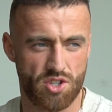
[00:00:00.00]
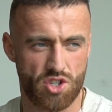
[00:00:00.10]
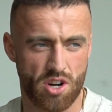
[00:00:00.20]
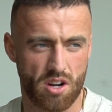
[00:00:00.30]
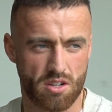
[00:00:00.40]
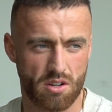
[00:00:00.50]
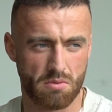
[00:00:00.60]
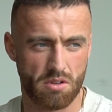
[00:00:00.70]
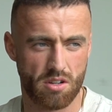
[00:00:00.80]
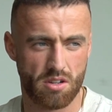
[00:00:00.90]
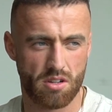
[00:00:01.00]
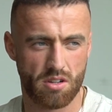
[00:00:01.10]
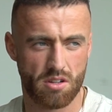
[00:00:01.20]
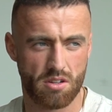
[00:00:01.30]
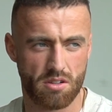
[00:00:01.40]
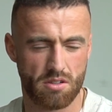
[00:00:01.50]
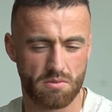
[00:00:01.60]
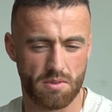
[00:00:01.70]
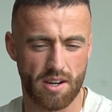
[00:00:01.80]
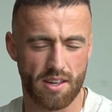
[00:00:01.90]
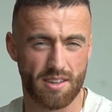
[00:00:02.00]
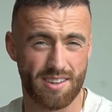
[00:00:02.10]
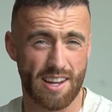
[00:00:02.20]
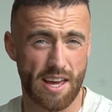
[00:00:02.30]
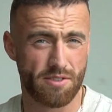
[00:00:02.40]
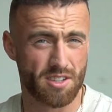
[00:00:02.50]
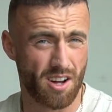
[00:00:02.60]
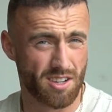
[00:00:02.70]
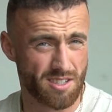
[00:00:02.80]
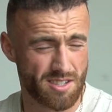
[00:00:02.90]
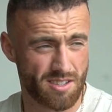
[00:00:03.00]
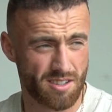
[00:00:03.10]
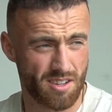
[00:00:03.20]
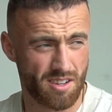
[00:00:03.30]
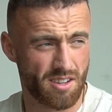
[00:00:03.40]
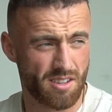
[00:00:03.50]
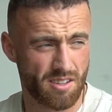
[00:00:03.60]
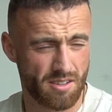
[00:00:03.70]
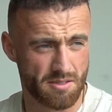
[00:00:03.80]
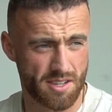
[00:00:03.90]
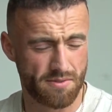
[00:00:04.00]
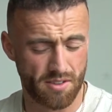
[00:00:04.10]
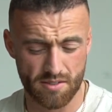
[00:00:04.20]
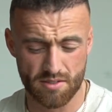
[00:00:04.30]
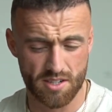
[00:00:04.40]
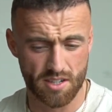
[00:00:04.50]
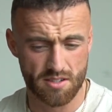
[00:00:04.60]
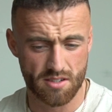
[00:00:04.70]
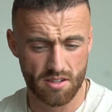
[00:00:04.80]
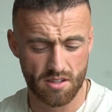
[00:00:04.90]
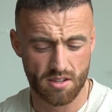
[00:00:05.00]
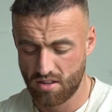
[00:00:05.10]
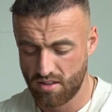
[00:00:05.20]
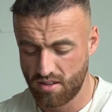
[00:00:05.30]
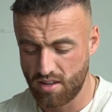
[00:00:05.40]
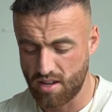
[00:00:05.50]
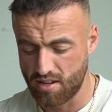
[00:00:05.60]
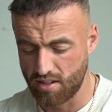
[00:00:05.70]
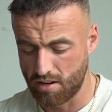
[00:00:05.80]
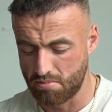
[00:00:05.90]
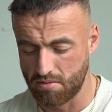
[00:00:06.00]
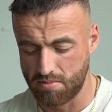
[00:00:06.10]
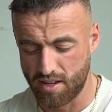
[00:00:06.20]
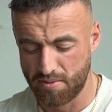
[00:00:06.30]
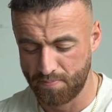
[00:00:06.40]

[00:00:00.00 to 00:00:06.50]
Jocko Willink and David Goggins. Was that 5 or 6? Yeah, I think that'd probably be it.